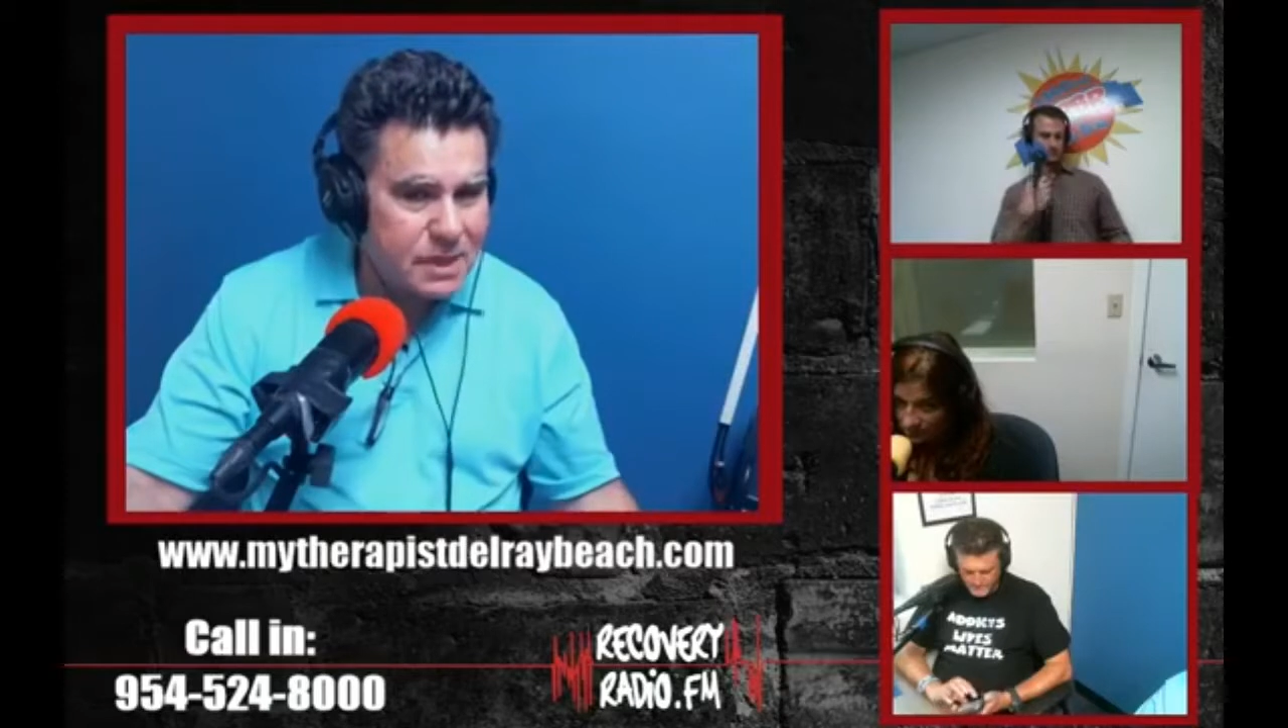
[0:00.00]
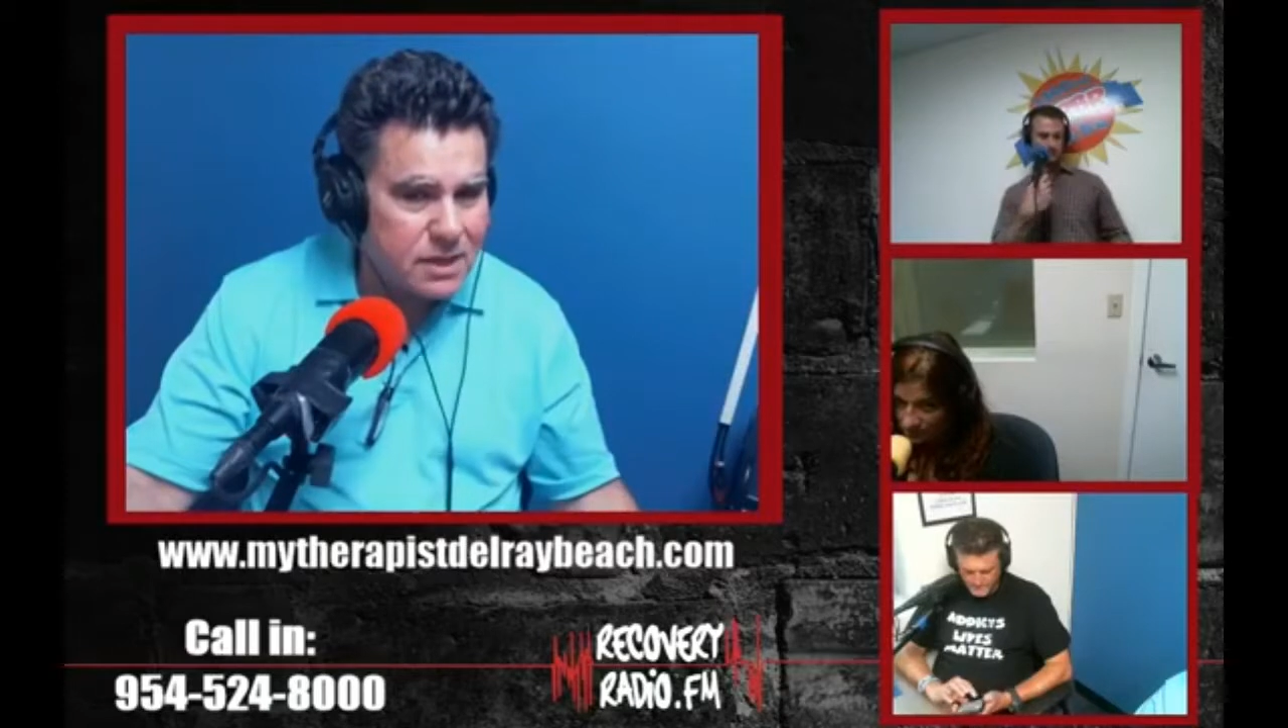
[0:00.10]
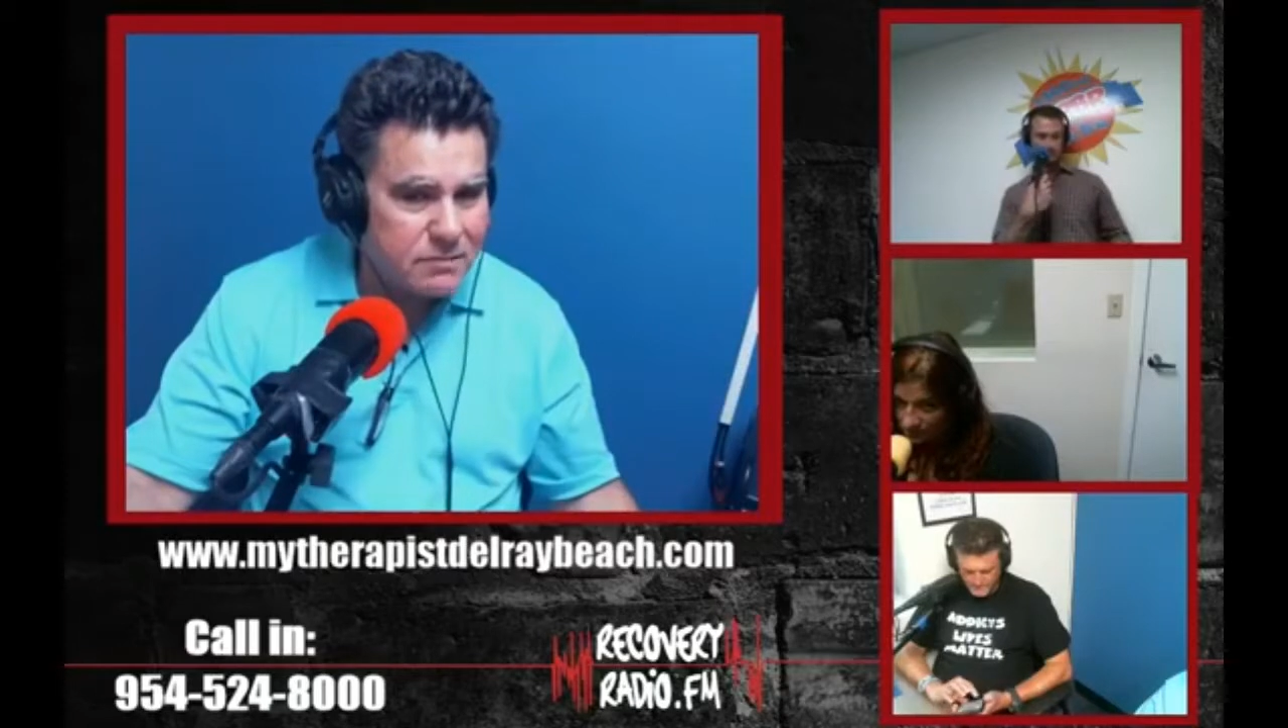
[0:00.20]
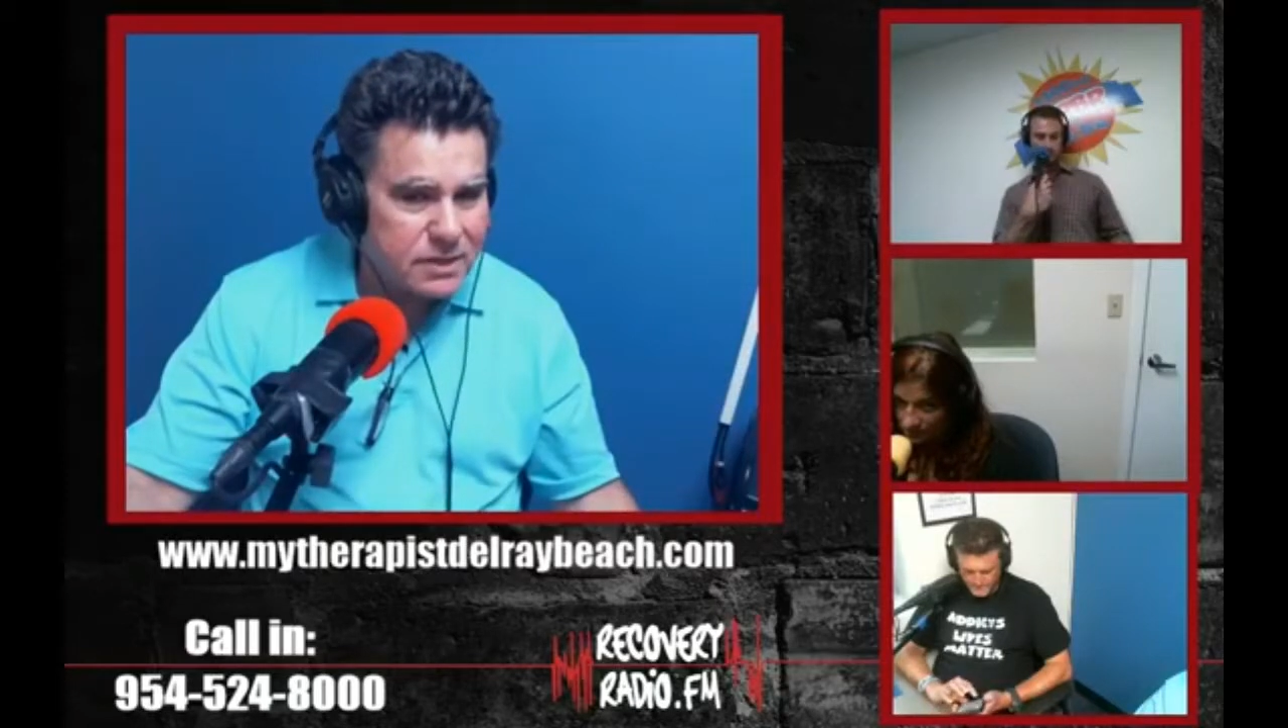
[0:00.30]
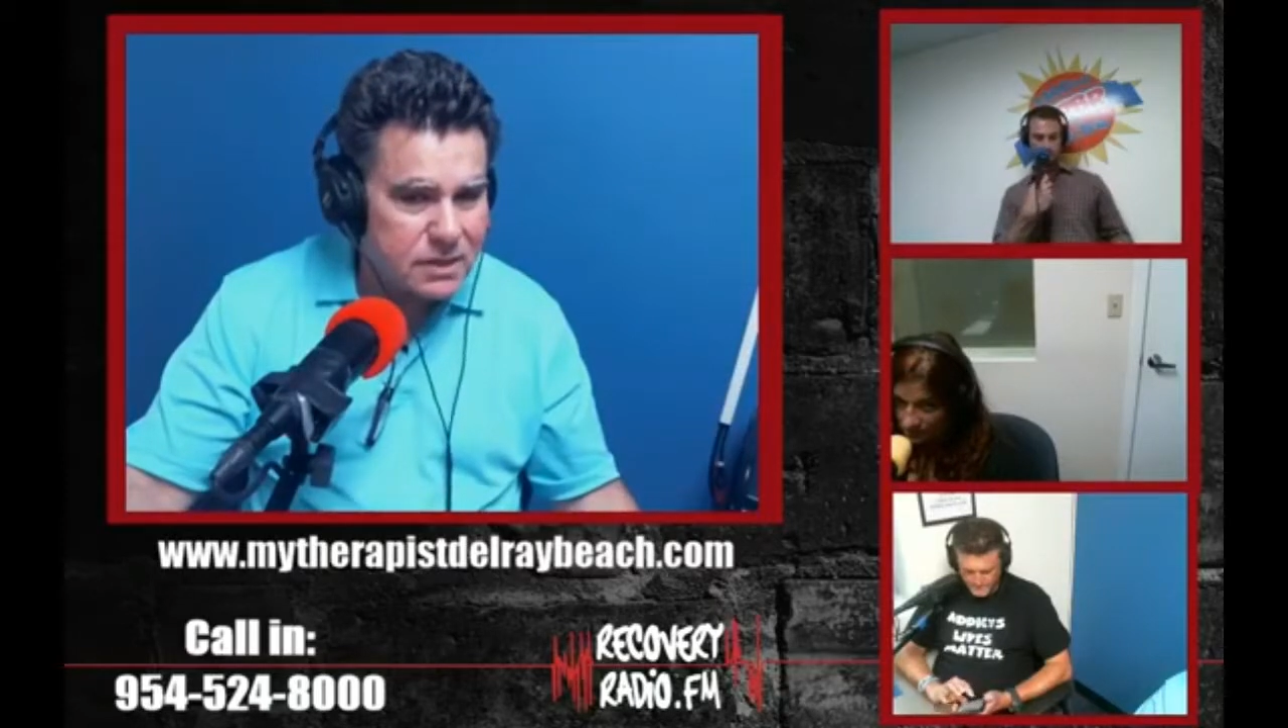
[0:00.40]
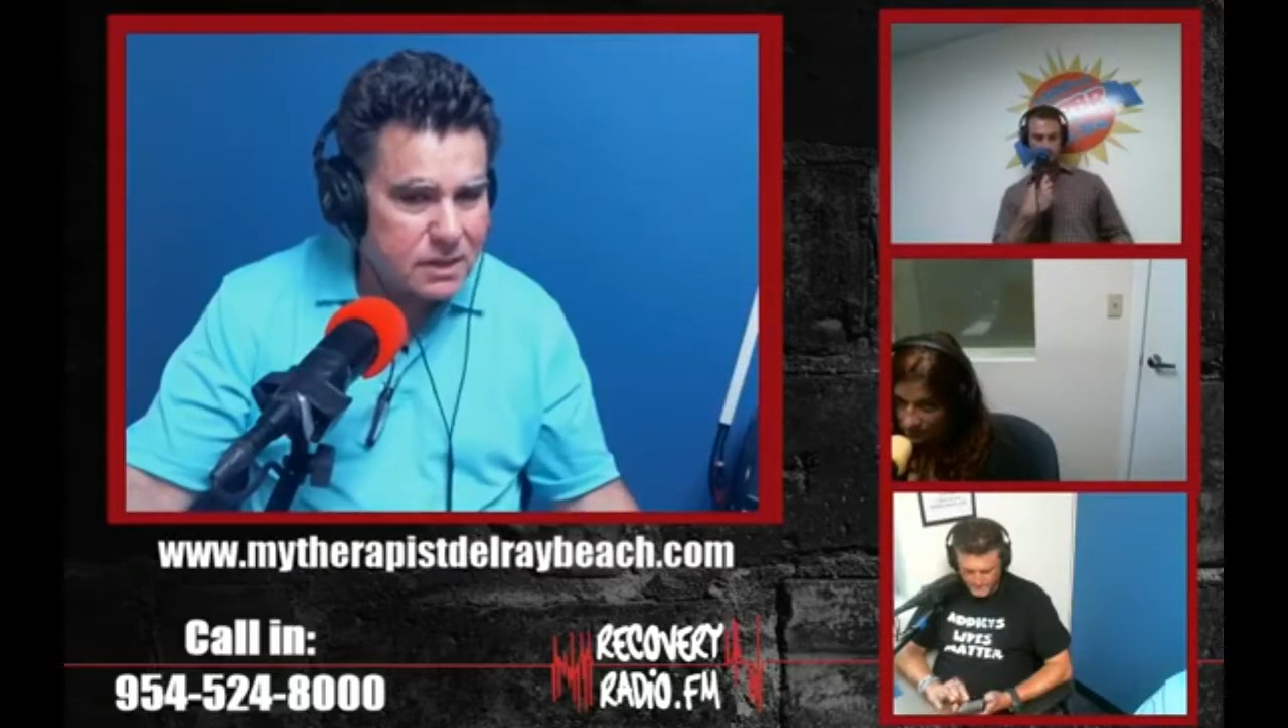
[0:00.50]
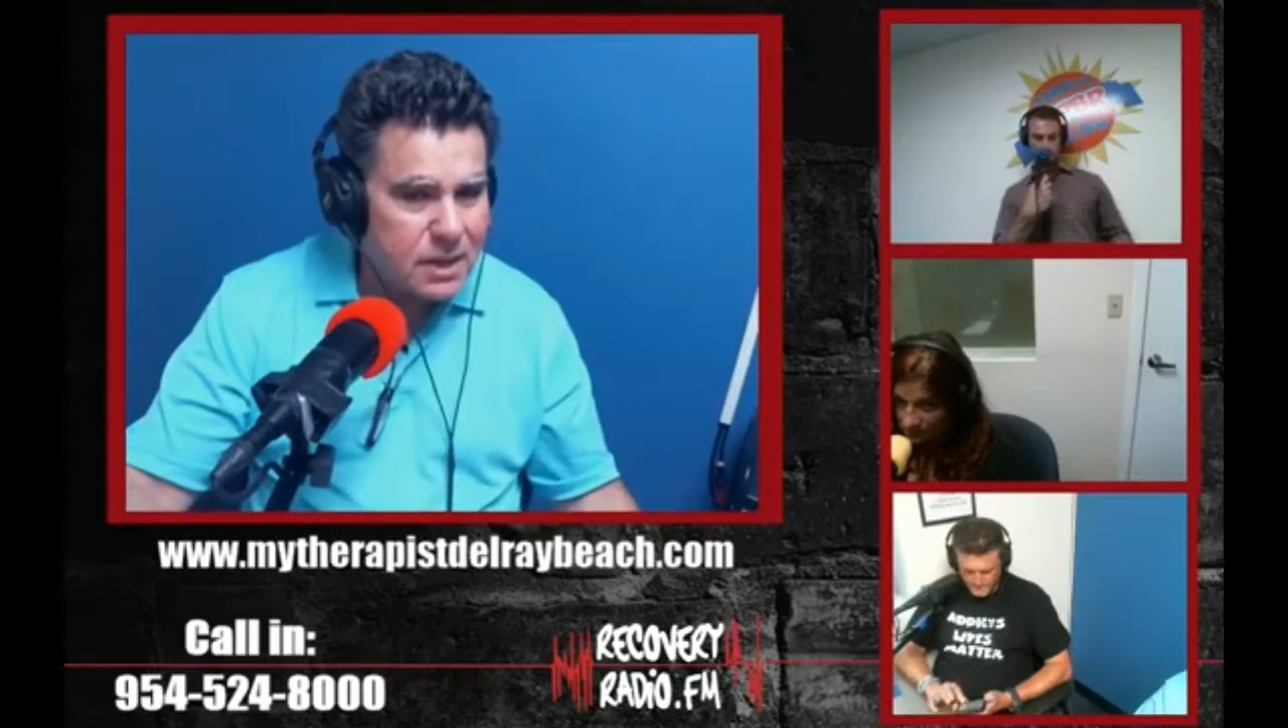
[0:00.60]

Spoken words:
of it.